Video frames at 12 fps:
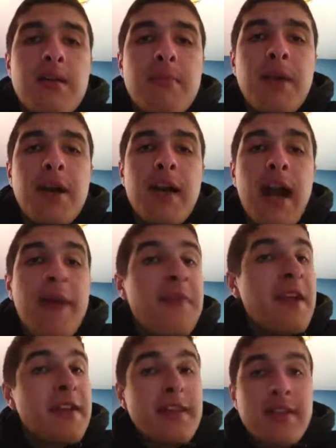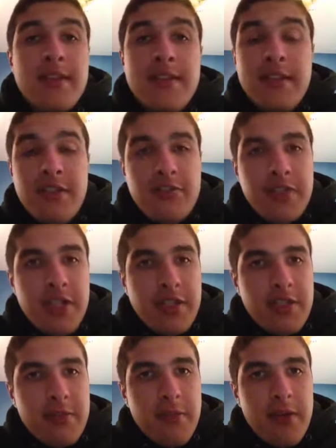but I think that Nintendo's
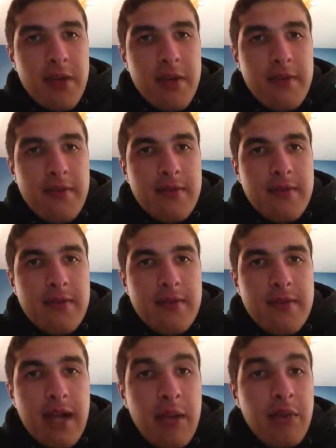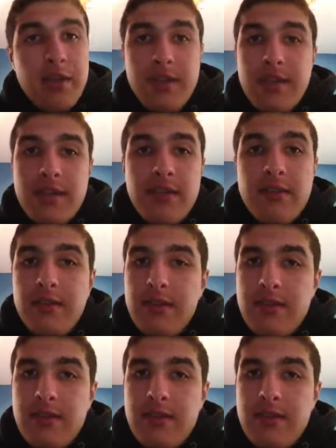genius could pull it off. I really think they could.